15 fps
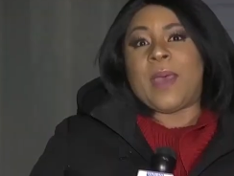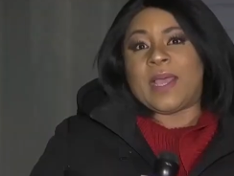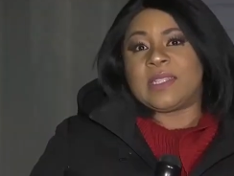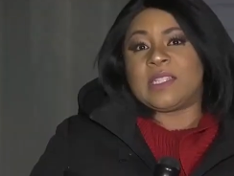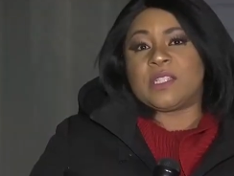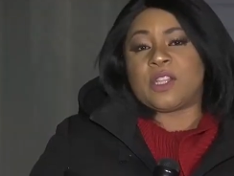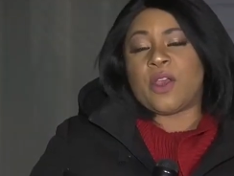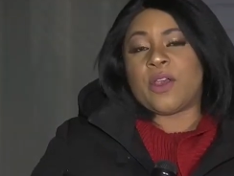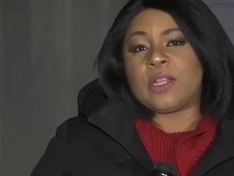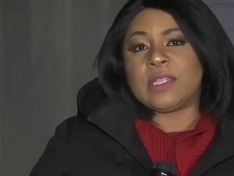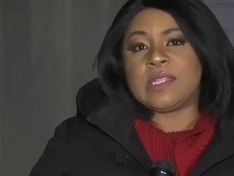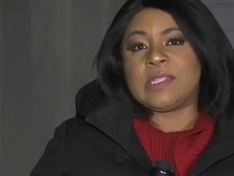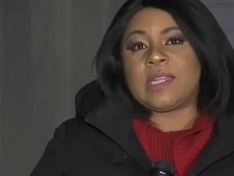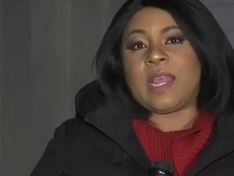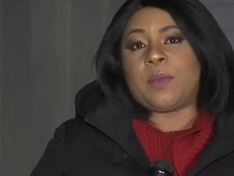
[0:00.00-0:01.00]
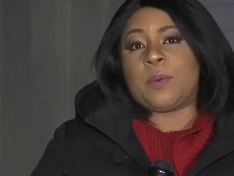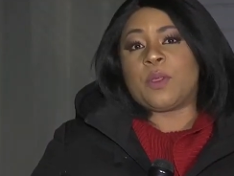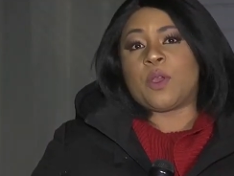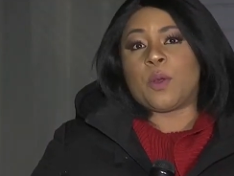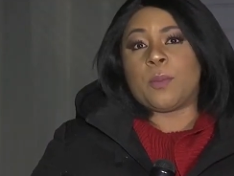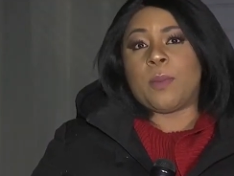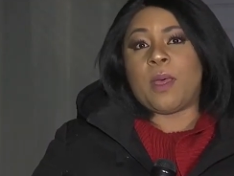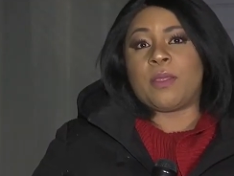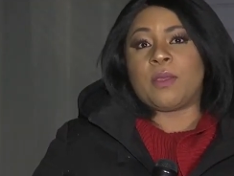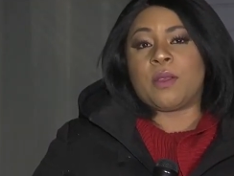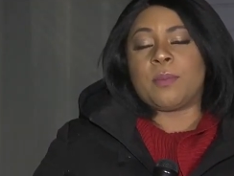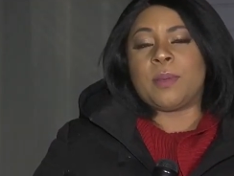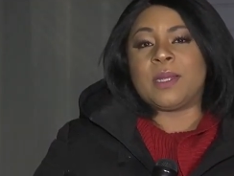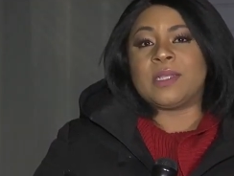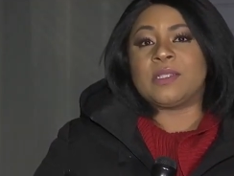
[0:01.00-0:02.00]
Beggs is currently staying with her
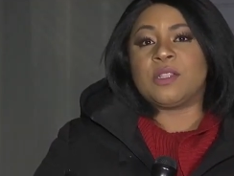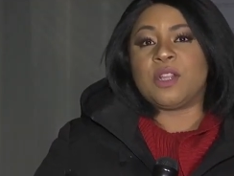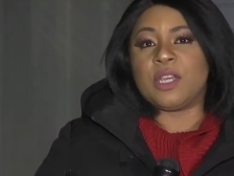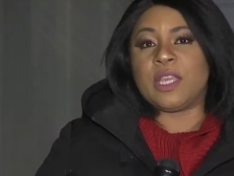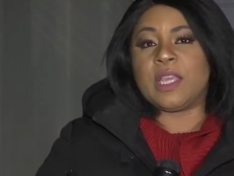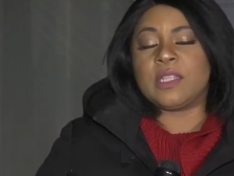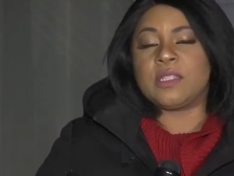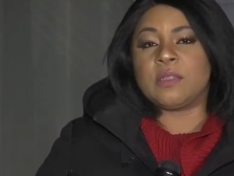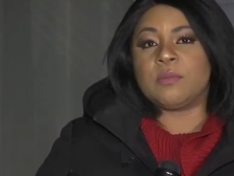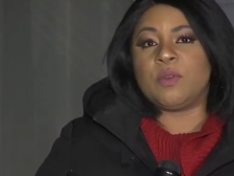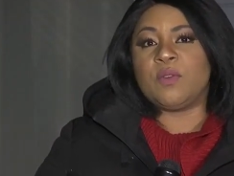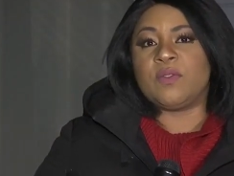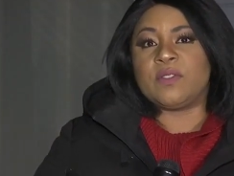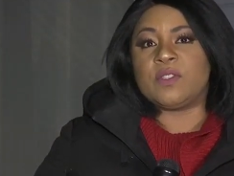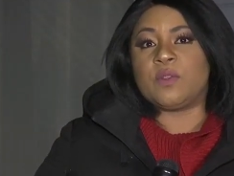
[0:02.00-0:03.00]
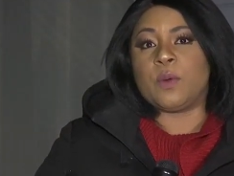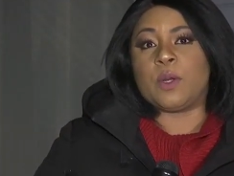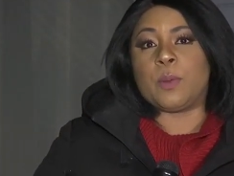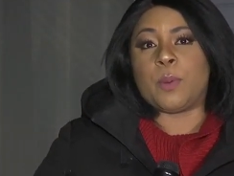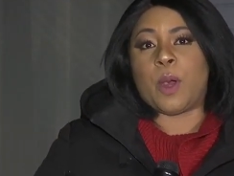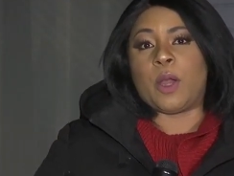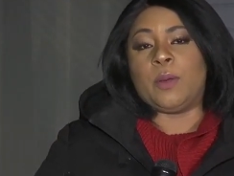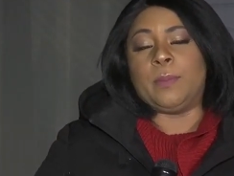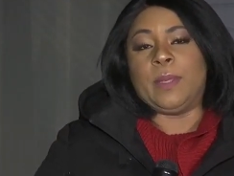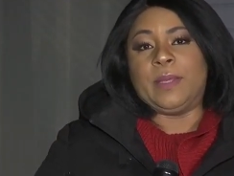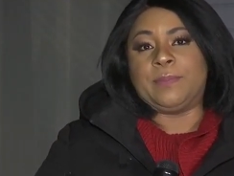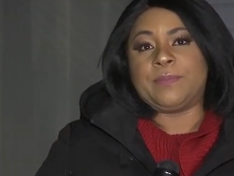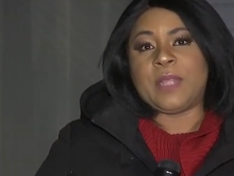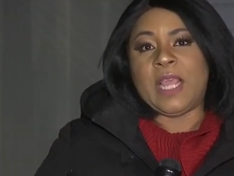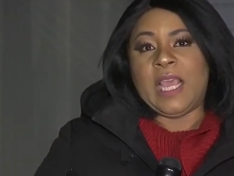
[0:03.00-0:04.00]
mother, but is looking to move into an
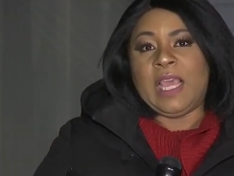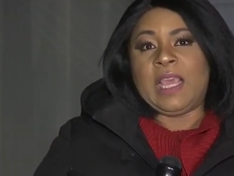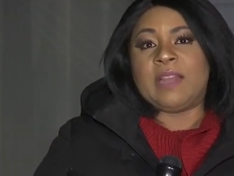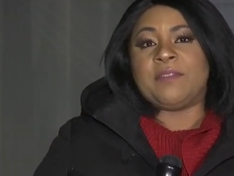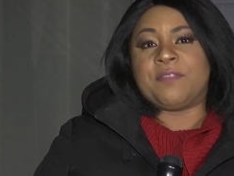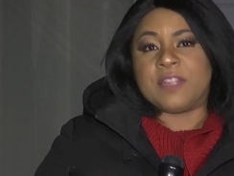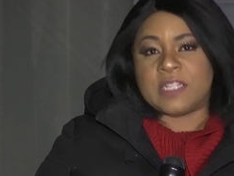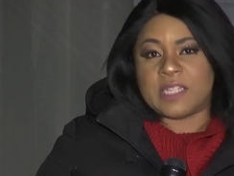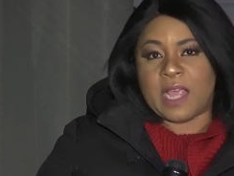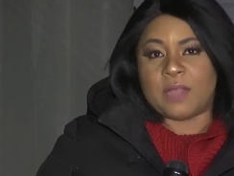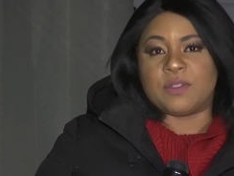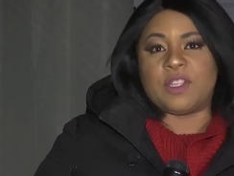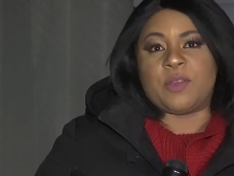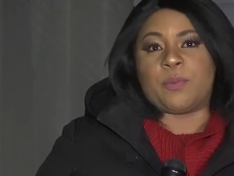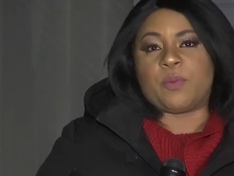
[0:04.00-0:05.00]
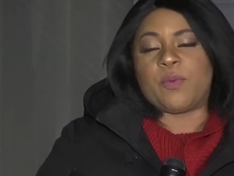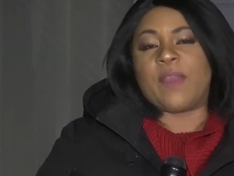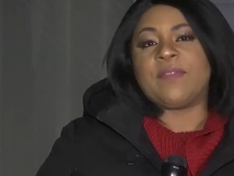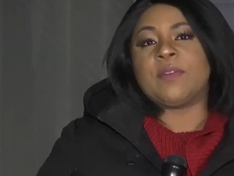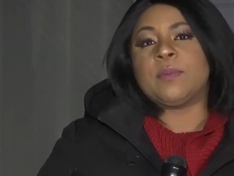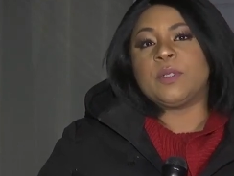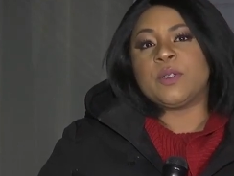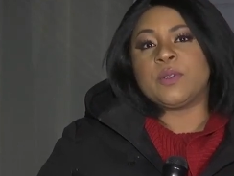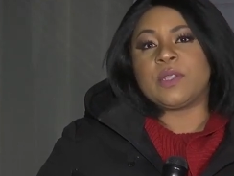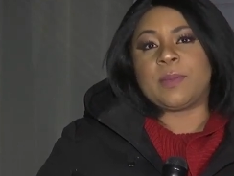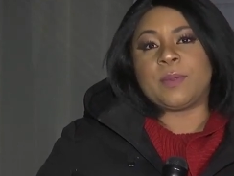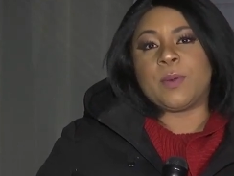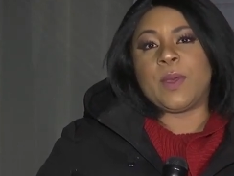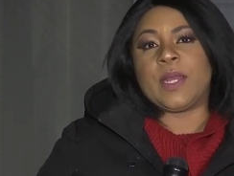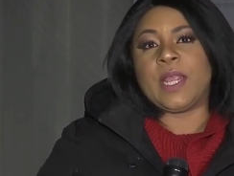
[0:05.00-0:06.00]
apartment in Flint Township. Raven Blue,
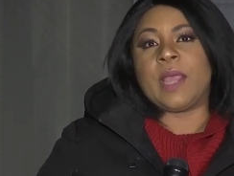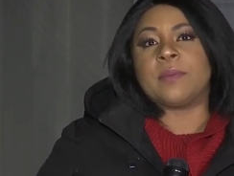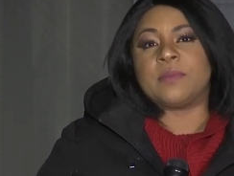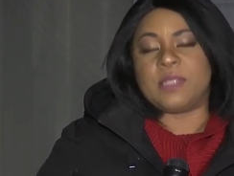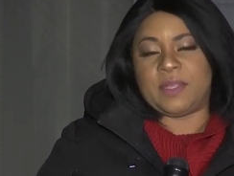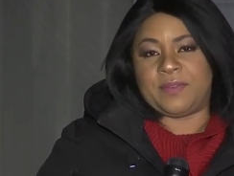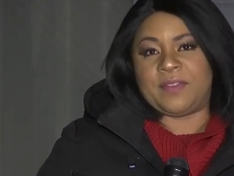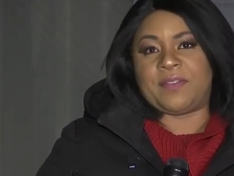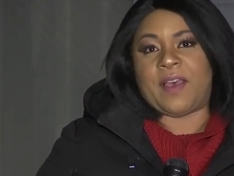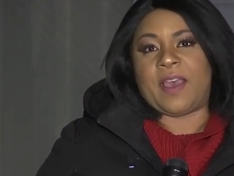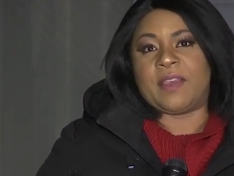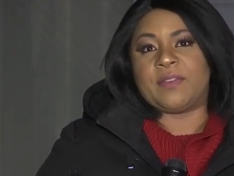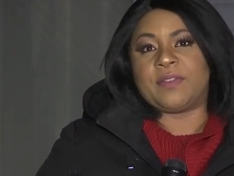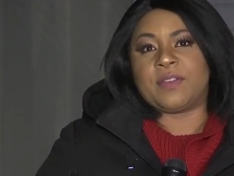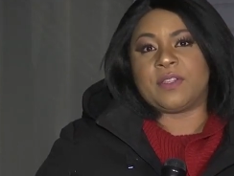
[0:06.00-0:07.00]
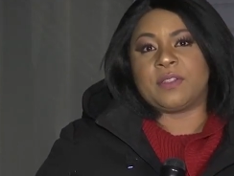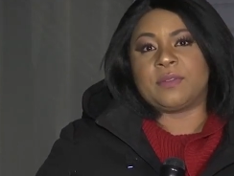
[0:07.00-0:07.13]
WNEM TV5.